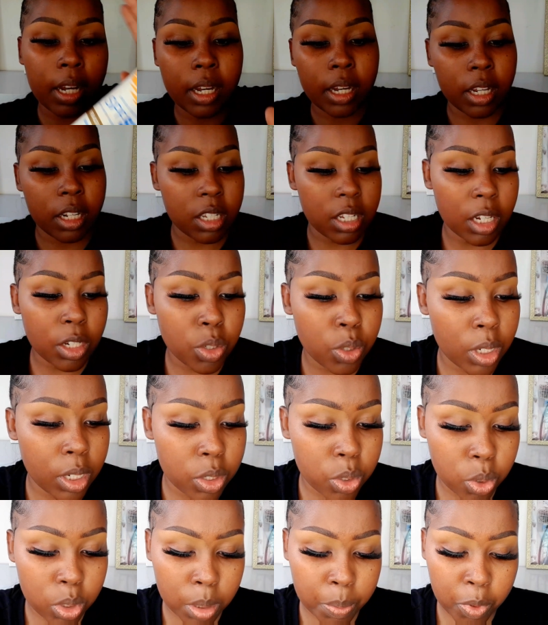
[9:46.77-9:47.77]
It's actually
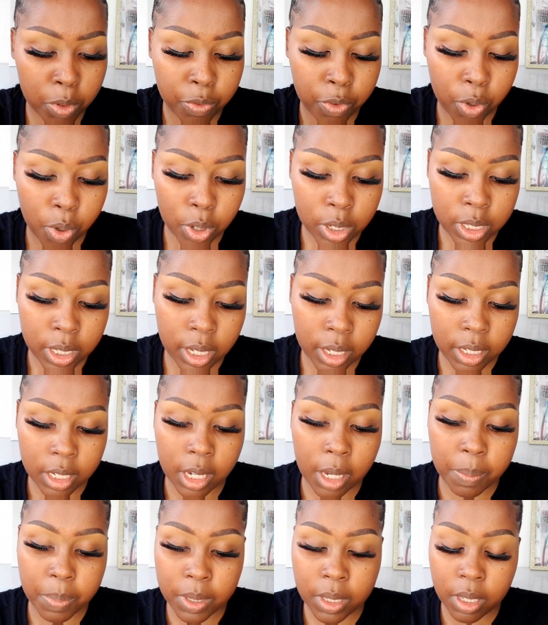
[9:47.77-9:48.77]
suitable for all skin
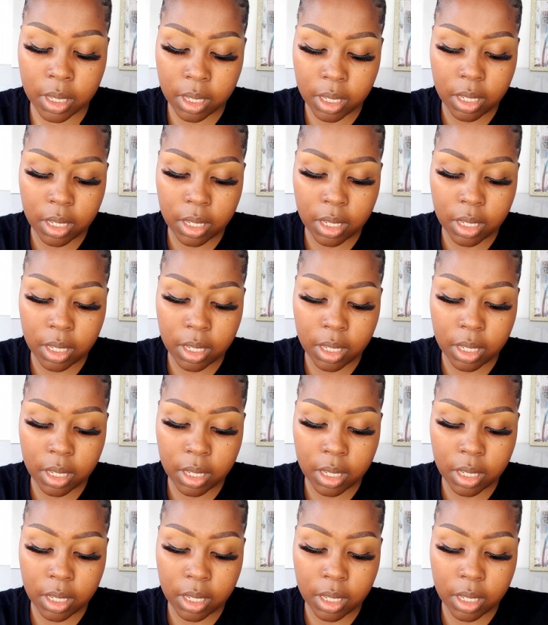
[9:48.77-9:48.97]
types.